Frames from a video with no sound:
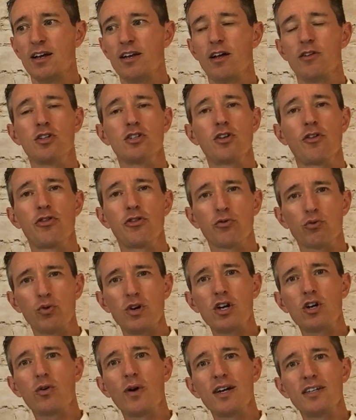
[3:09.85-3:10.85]
Now, there's a
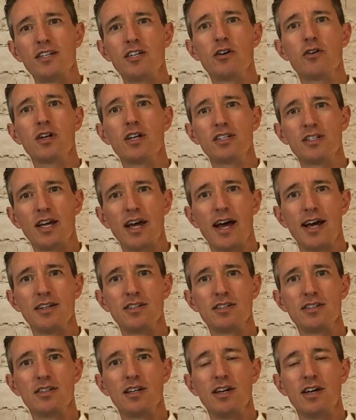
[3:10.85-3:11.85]
three criteria
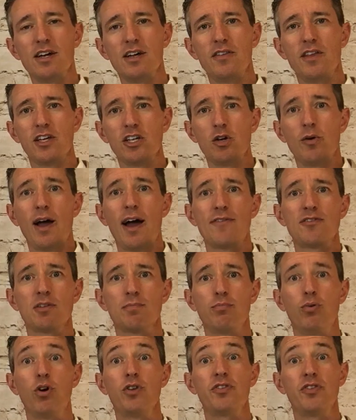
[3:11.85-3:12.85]
test that you have to
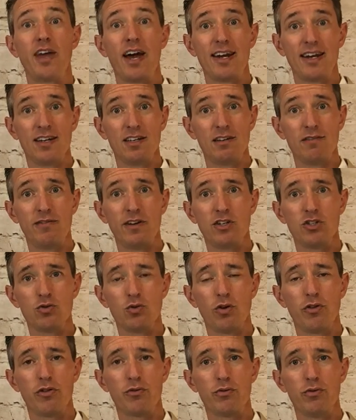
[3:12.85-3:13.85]
put that
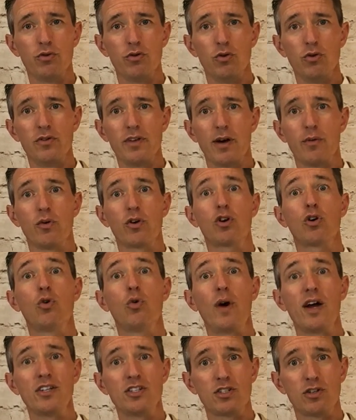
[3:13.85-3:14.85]
individual through, that
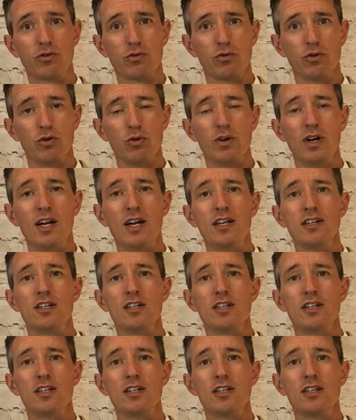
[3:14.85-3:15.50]
request through,